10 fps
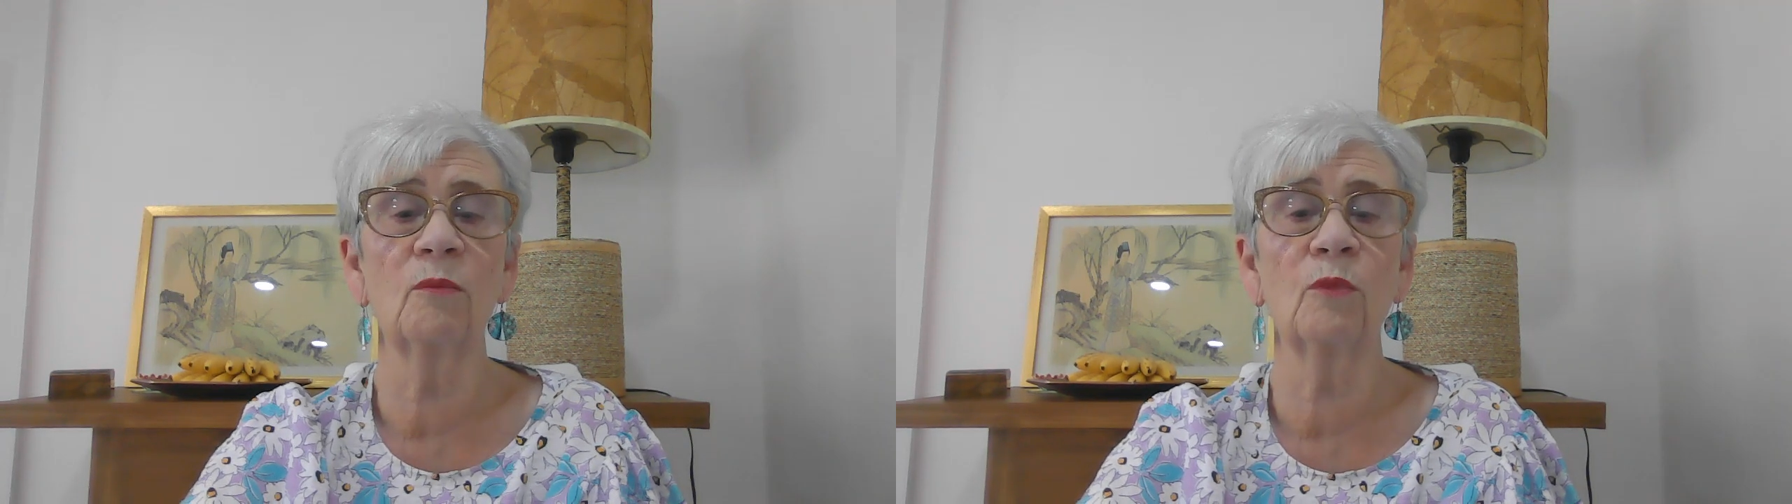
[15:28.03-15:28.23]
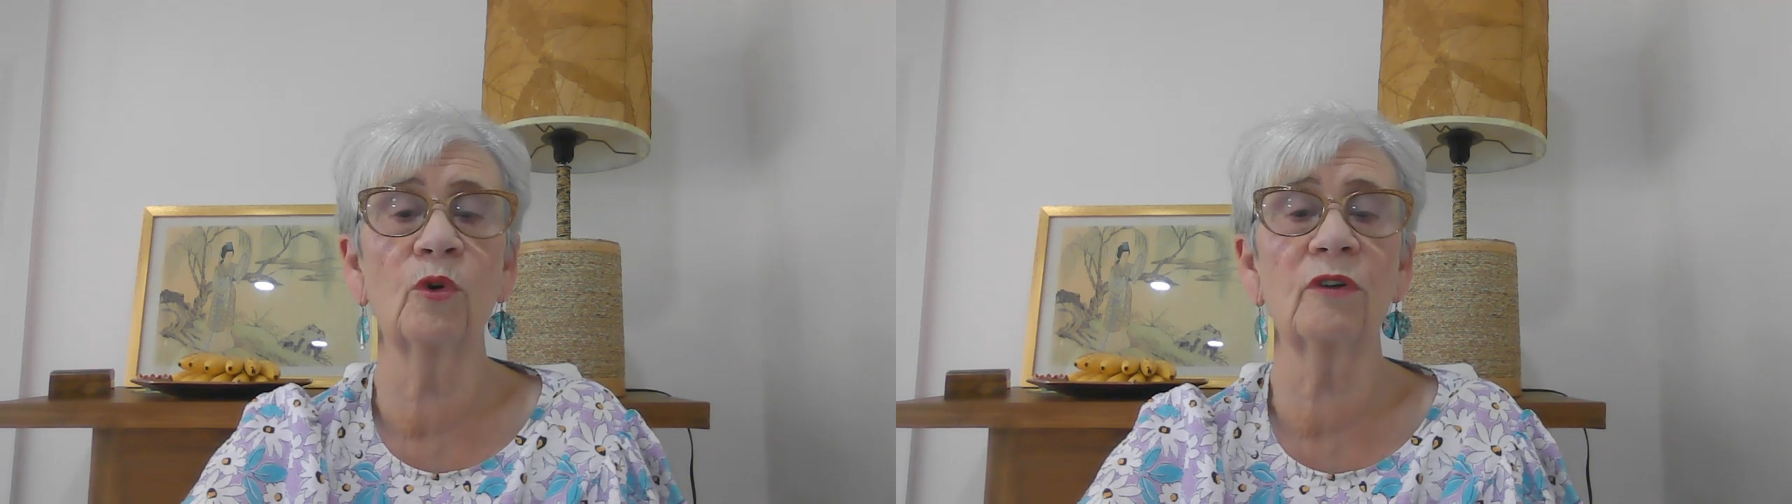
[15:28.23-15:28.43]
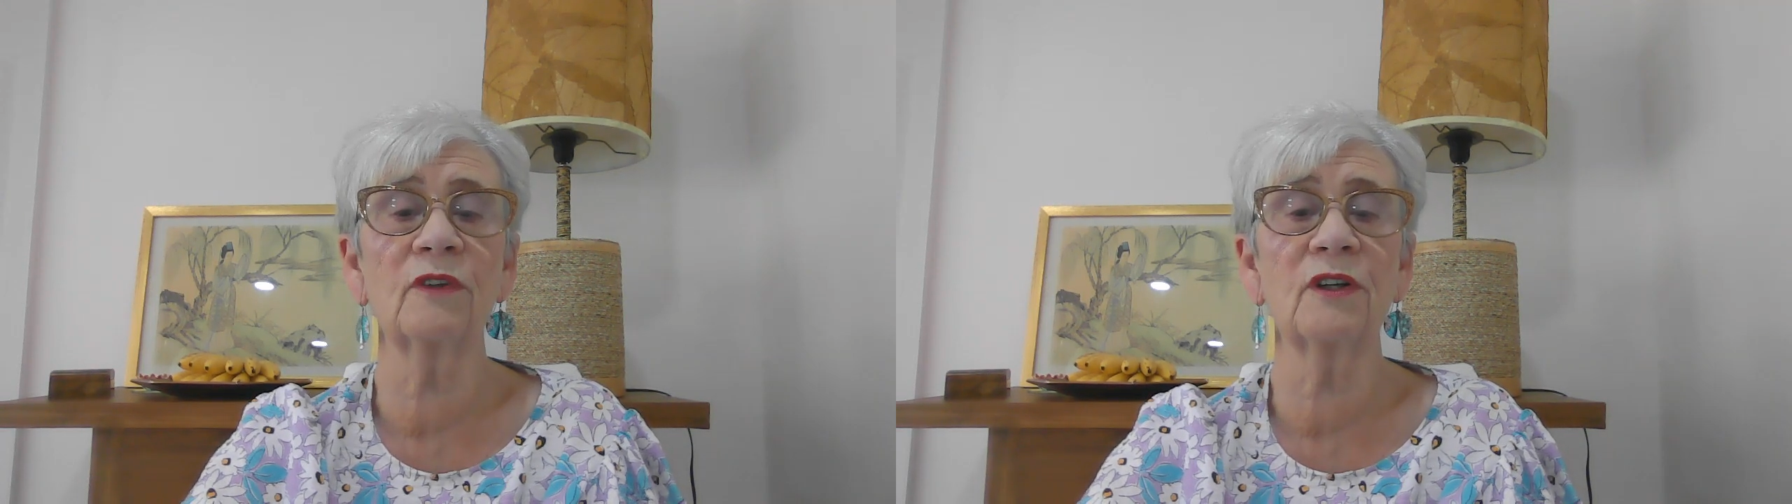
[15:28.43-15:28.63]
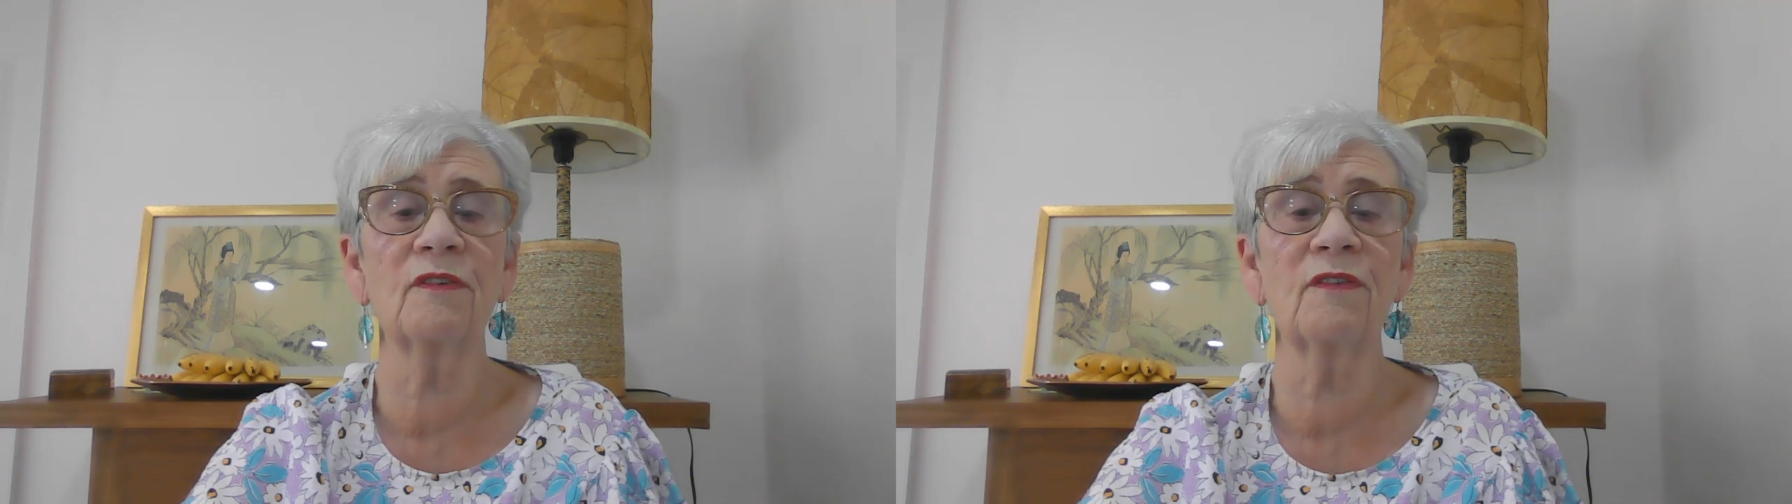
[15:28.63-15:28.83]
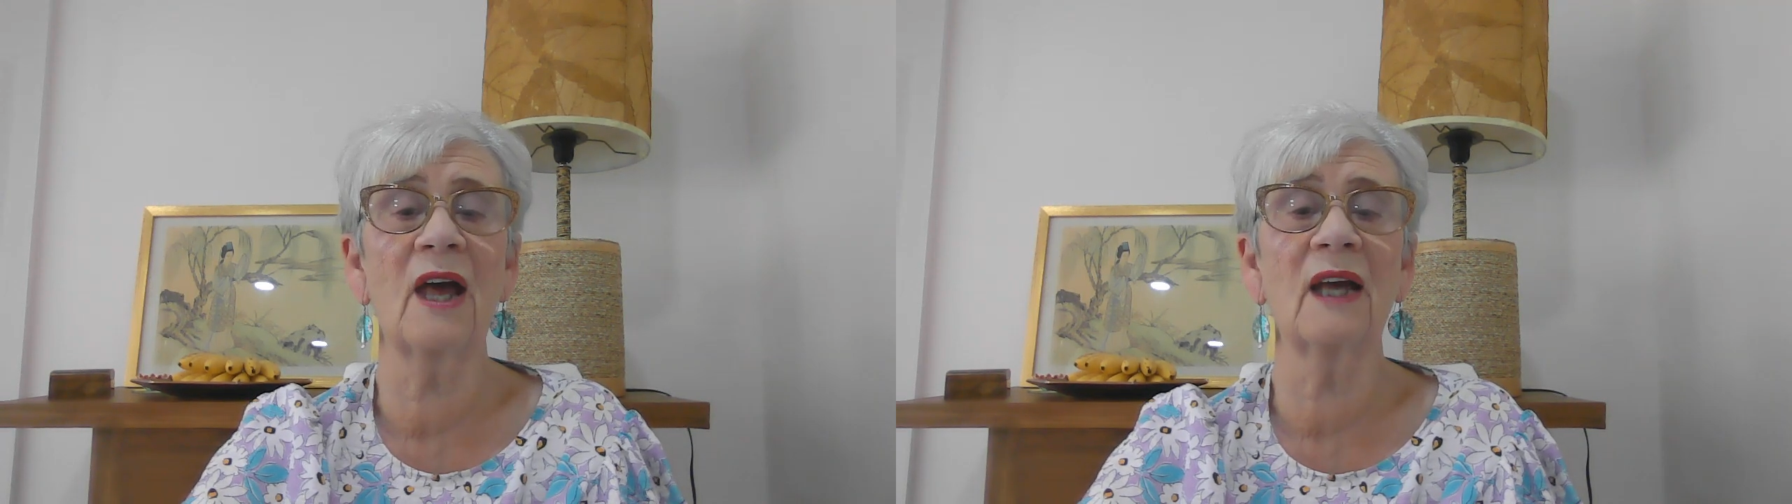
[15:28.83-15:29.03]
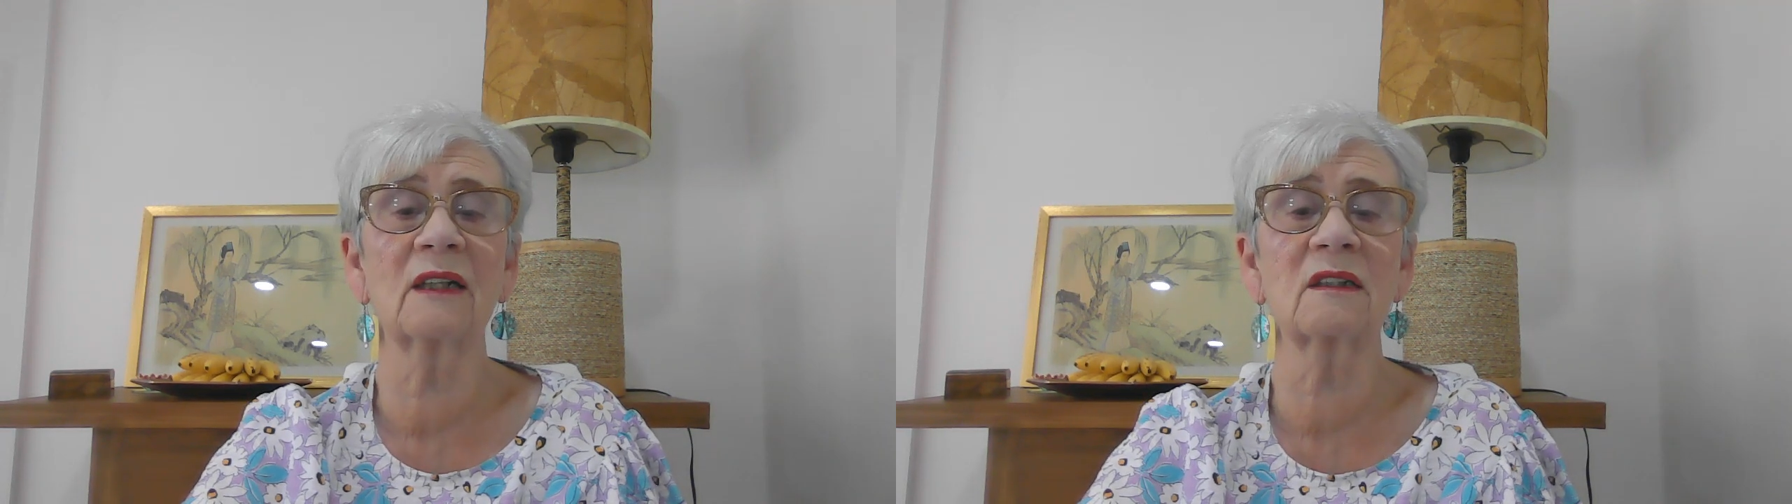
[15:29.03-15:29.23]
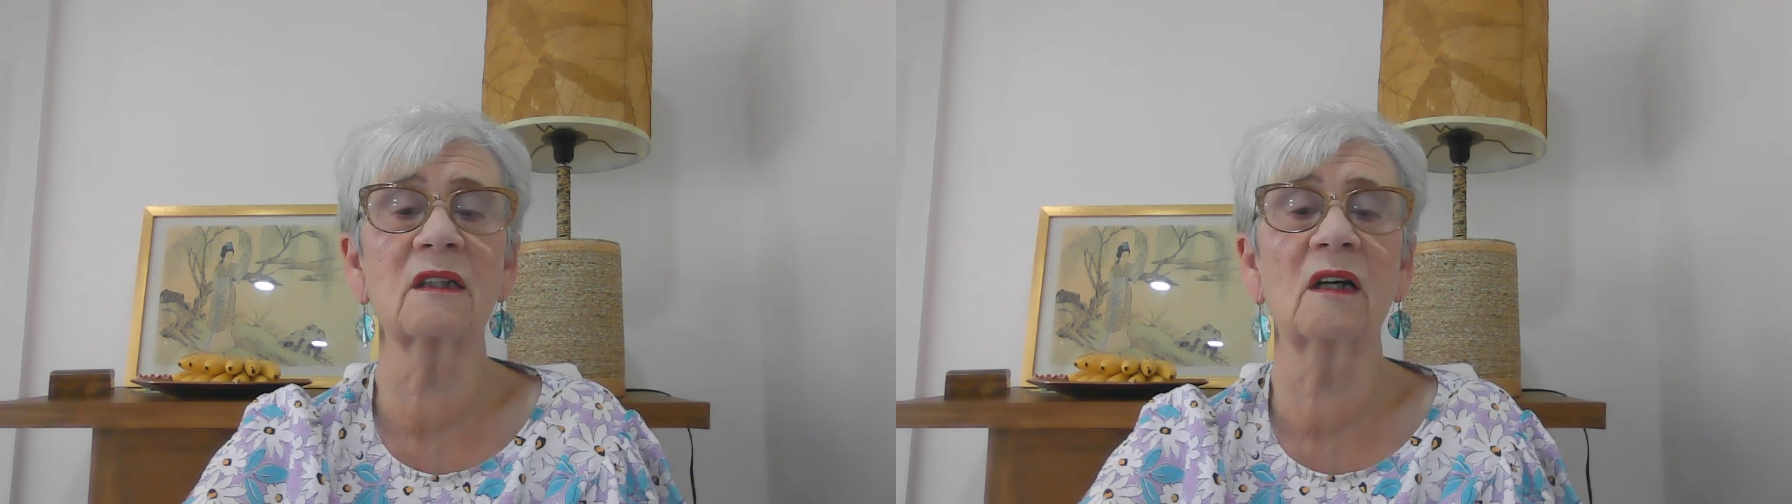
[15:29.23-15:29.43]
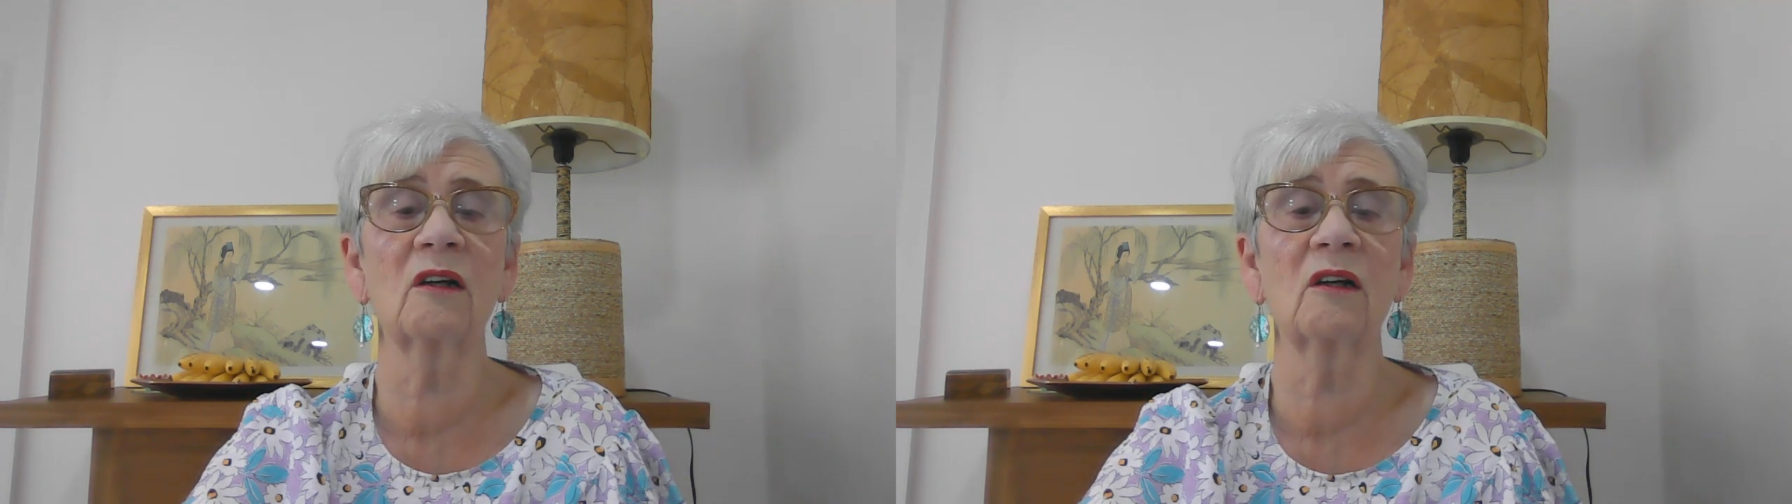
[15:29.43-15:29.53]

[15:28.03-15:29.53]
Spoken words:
more of an effect